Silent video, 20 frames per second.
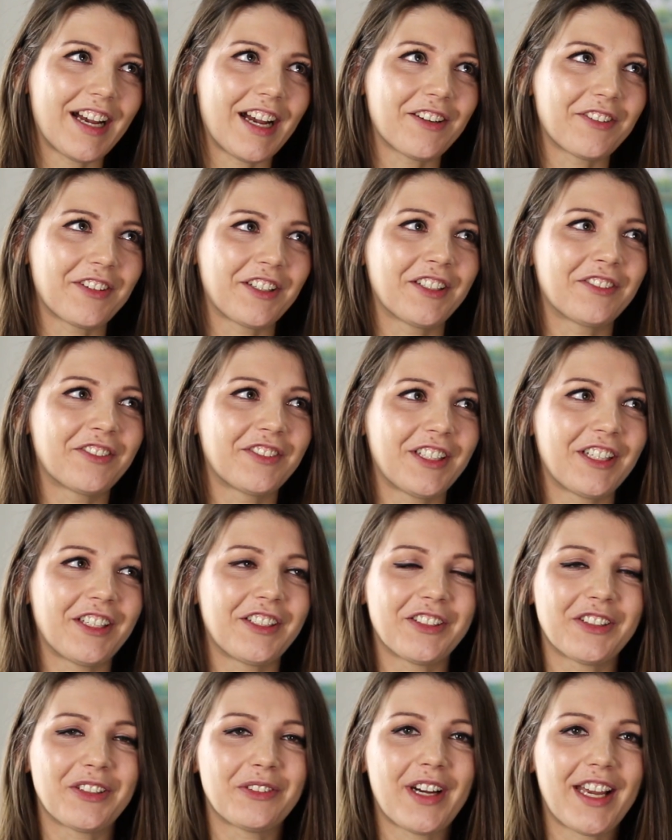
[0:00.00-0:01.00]
I think a really
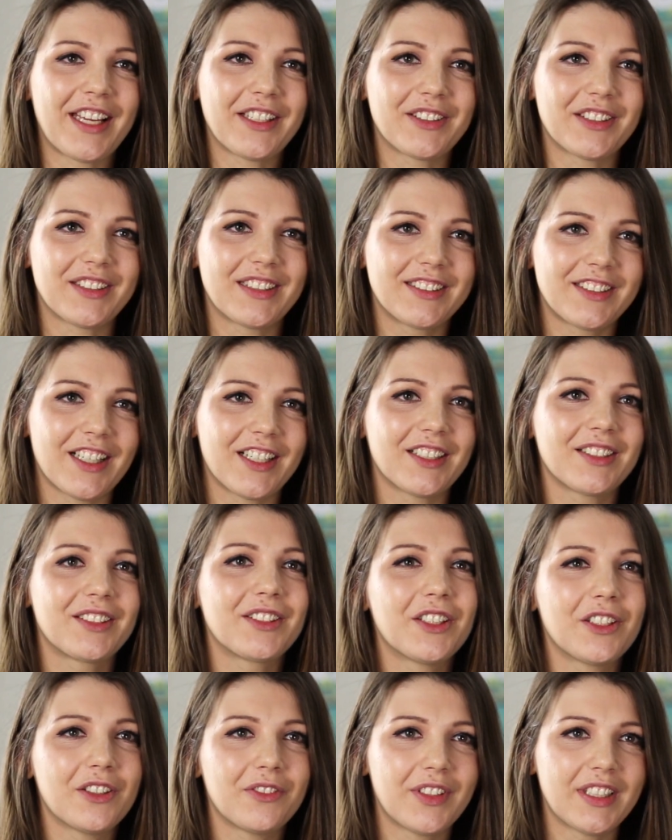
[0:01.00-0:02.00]
good way to start
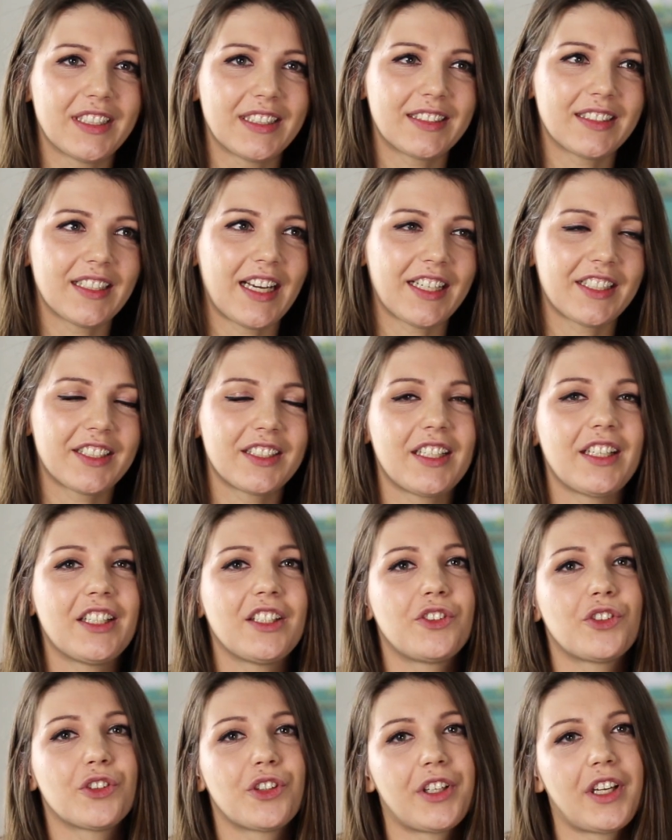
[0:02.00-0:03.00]
off is
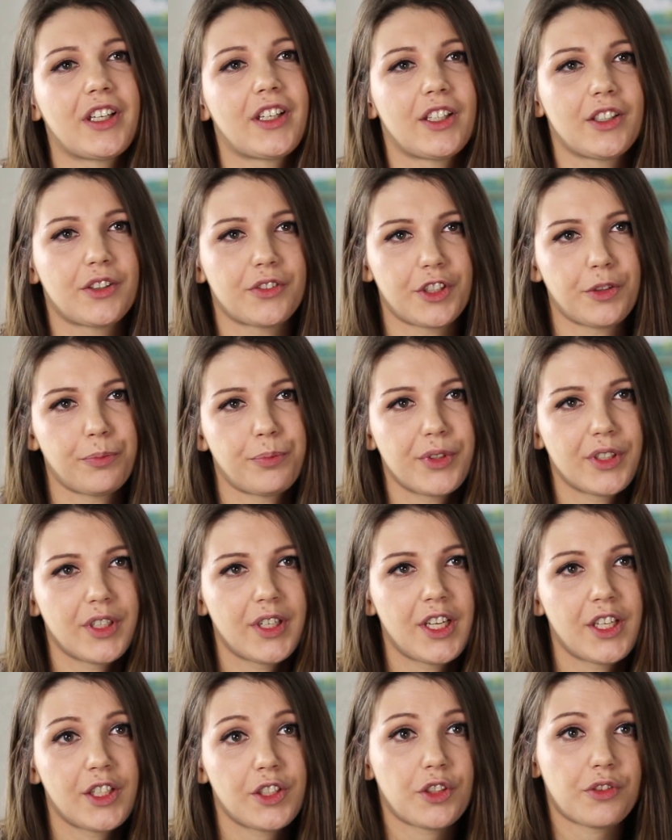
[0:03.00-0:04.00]
actually joining a group
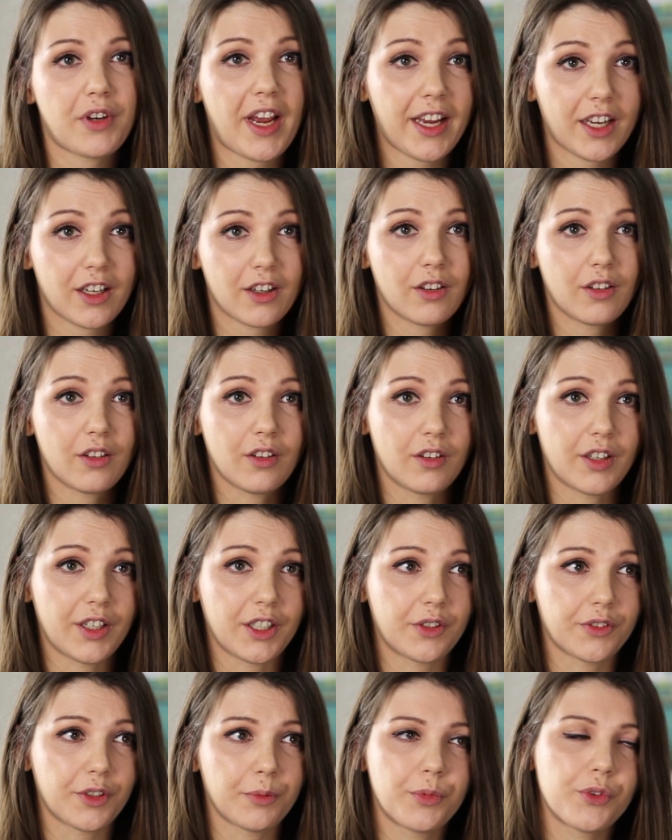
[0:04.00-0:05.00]
trek or a
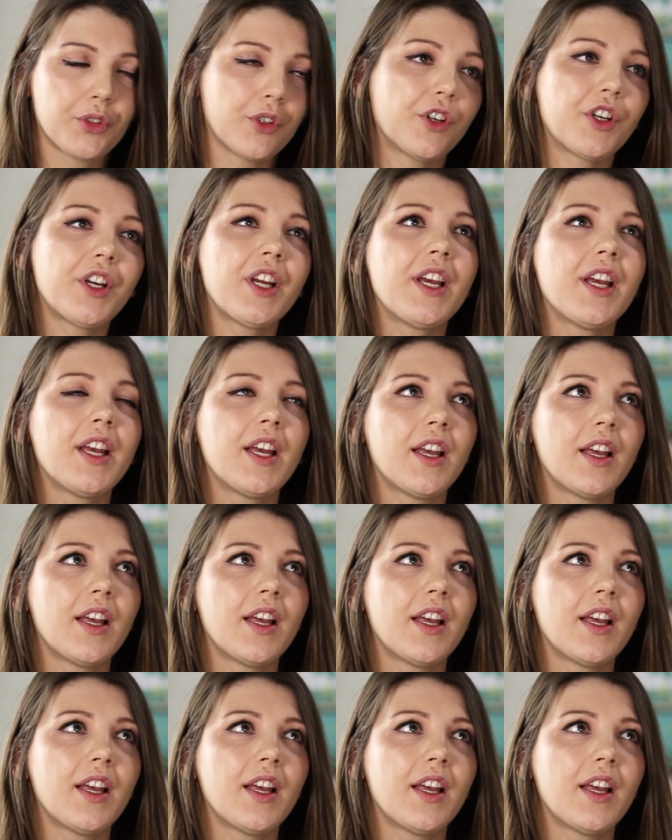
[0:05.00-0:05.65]
group tour.